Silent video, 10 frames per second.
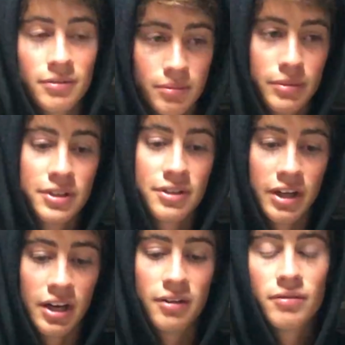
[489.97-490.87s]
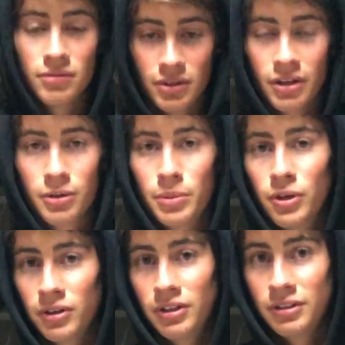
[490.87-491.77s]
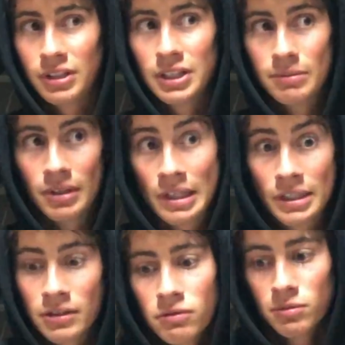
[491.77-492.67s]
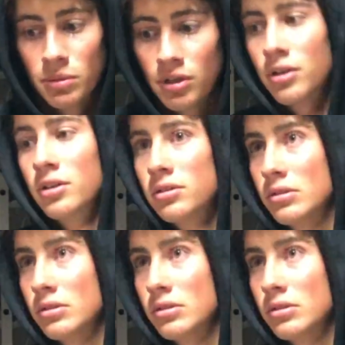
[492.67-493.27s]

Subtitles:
Missed that. Another bogey, now 9 over par.